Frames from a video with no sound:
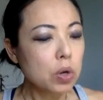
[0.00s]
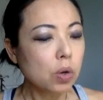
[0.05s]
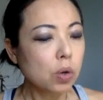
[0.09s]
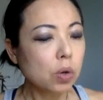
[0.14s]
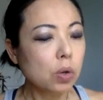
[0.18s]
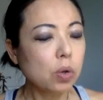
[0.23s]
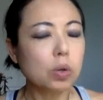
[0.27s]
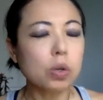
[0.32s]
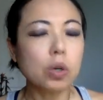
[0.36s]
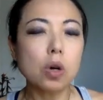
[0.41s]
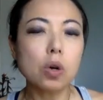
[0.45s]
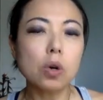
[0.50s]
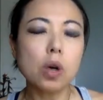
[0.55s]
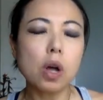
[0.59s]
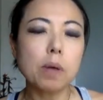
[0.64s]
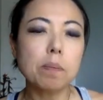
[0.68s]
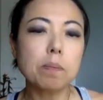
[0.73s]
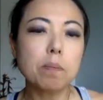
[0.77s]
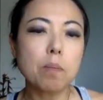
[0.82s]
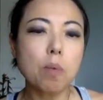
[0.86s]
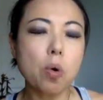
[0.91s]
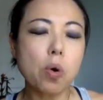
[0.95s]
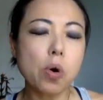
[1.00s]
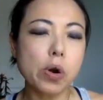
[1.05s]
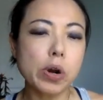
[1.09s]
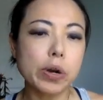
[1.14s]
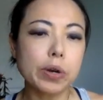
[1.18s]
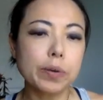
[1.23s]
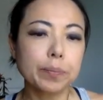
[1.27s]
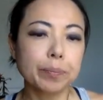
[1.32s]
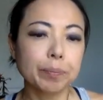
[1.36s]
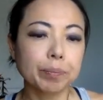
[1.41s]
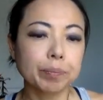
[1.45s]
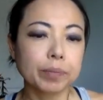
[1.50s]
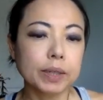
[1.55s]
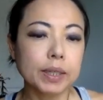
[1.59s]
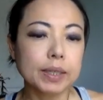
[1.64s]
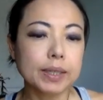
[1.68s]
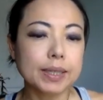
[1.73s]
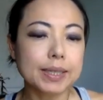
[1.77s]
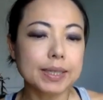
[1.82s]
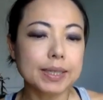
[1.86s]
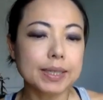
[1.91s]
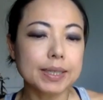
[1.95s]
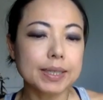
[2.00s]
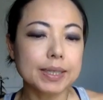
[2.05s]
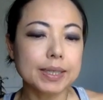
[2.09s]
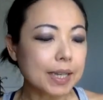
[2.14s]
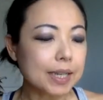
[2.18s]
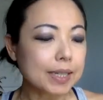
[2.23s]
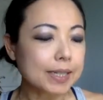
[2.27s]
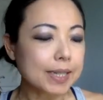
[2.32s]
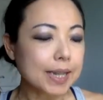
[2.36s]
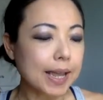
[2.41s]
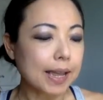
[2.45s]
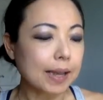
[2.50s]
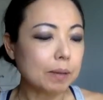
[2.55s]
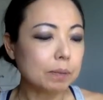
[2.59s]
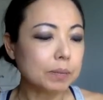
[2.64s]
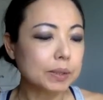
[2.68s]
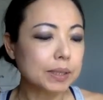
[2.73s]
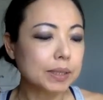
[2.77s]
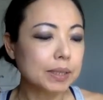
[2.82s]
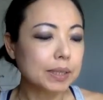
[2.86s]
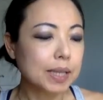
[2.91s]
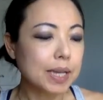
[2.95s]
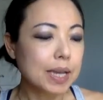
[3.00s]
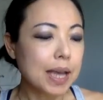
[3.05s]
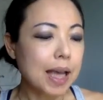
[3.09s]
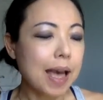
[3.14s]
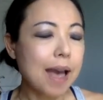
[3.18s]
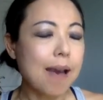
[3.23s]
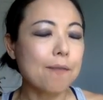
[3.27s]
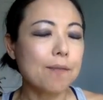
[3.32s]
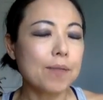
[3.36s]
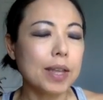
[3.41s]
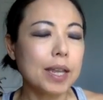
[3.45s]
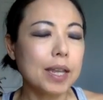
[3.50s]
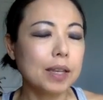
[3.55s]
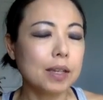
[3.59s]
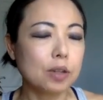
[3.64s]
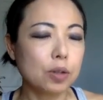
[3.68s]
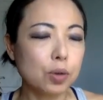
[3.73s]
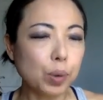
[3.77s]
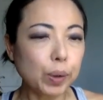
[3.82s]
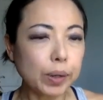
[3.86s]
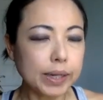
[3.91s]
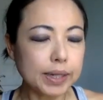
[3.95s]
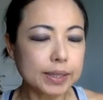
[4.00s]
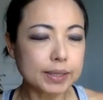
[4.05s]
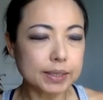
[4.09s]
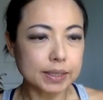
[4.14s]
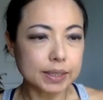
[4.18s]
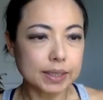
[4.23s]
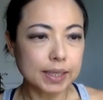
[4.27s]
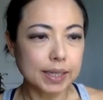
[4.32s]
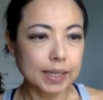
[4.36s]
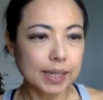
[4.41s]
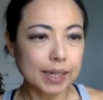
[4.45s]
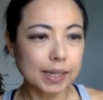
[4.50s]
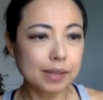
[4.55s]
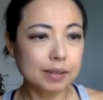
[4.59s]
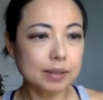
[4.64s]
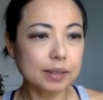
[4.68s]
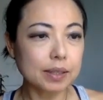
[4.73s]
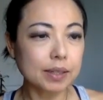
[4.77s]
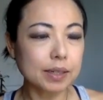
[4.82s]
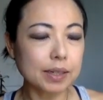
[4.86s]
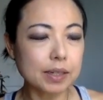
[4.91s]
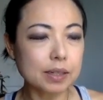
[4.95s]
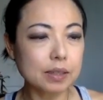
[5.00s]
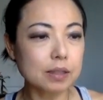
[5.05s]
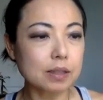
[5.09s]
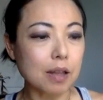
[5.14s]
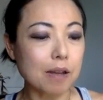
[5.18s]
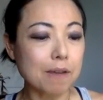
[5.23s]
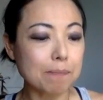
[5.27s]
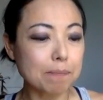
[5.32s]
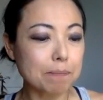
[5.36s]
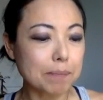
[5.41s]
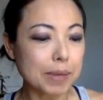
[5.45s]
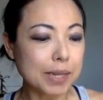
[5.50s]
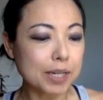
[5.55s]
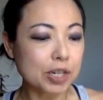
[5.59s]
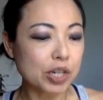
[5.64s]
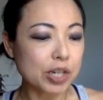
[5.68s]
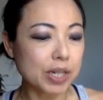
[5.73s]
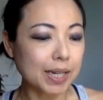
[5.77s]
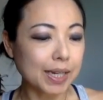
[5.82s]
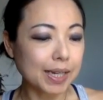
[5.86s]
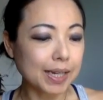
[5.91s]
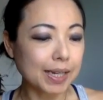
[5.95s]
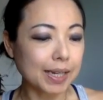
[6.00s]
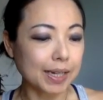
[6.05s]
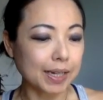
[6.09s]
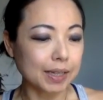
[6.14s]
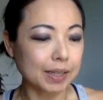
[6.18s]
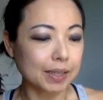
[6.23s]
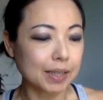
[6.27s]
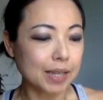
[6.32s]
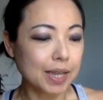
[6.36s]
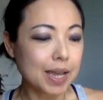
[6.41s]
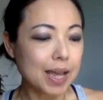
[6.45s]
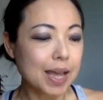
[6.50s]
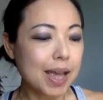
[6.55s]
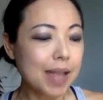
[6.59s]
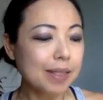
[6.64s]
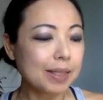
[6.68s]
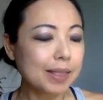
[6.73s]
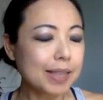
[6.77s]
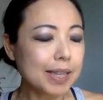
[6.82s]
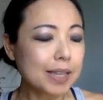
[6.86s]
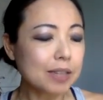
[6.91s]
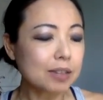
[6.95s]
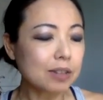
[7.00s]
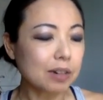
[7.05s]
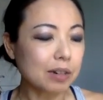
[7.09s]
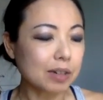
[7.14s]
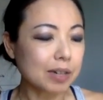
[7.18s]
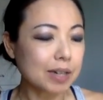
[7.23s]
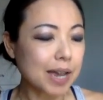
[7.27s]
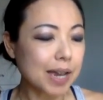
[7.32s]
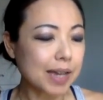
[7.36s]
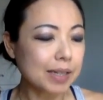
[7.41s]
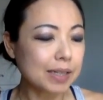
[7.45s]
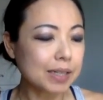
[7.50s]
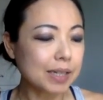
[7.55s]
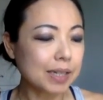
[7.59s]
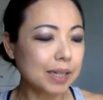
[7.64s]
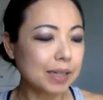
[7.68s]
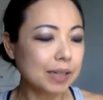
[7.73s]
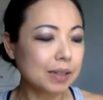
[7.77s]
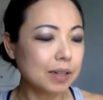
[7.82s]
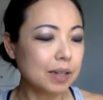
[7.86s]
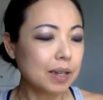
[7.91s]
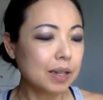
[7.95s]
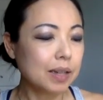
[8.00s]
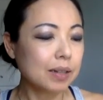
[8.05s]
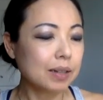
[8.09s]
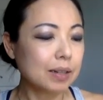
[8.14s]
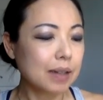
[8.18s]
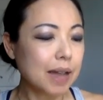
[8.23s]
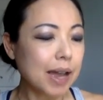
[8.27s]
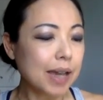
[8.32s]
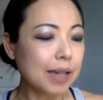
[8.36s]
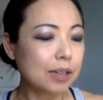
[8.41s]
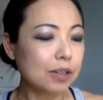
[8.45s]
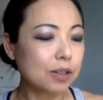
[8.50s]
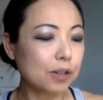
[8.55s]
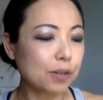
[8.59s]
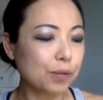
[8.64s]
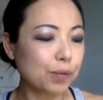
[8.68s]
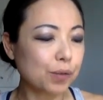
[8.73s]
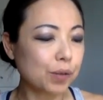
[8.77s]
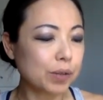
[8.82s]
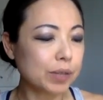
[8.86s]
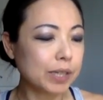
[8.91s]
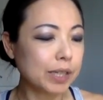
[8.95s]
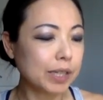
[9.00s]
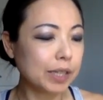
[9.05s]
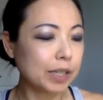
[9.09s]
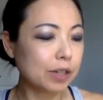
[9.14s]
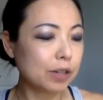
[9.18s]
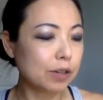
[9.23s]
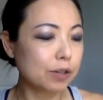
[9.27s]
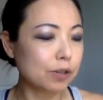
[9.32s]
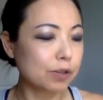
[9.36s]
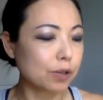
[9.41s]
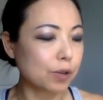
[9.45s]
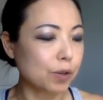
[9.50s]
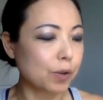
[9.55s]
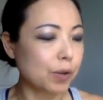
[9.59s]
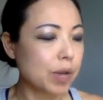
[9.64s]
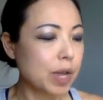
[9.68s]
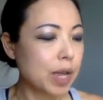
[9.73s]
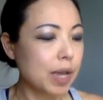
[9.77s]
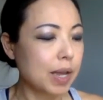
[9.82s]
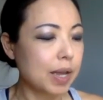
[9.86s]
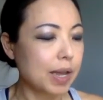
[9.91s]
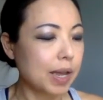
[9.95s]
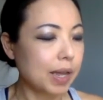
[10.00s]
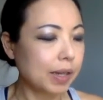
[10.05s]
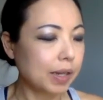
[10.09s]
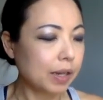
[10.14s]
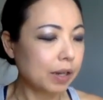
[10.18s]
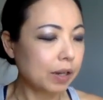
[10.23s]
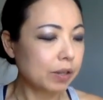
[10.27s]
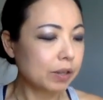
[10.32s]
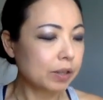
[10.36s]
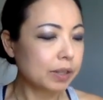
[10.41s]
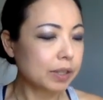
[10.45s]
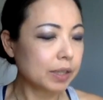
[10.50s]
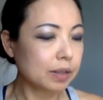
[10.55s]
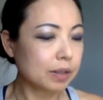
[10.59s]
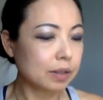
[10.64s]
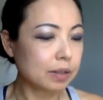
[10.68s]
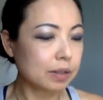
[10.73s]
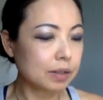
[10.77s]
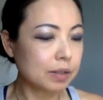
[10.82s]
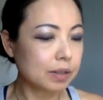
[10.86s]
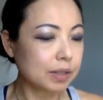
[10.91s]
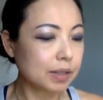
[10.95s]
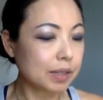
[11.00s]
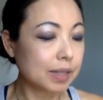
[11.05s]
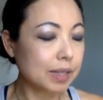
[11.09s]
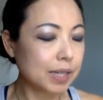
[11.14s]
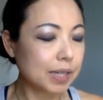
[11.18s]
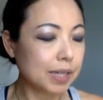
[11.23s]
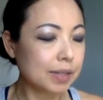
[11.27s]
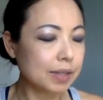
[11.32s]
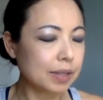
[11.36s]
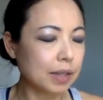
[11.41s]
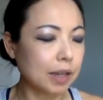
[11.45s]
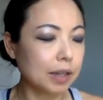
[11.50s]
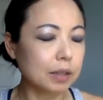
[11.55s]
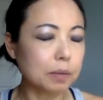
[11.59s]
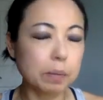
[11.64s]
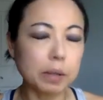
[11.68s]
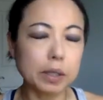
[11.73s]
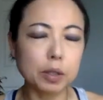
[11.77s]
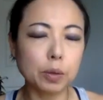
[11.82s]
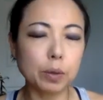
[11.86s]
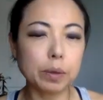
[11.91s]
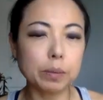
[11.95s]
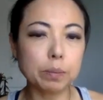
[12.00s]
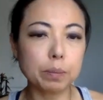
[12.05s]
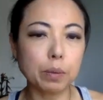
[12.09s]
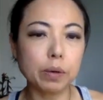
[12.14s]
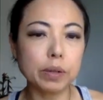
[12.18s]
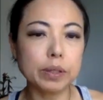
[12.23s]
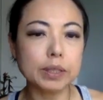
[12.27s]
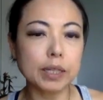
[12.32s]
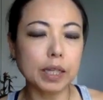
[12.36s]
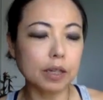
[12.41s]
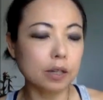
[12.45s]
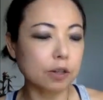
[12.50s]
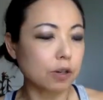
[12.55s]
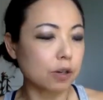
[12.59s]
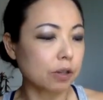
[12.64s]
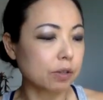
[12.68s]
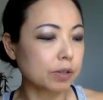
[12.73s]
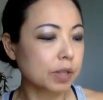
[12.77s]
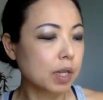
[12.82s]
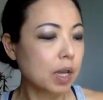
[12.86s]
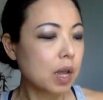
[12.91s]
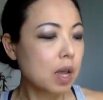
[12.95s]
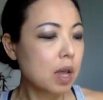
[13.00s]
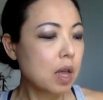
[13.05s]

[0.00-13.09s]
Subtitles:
go on more attempts have increased incidence of binge eating. And these are 9 to 14 years old. And here's the statistics between boys and girls.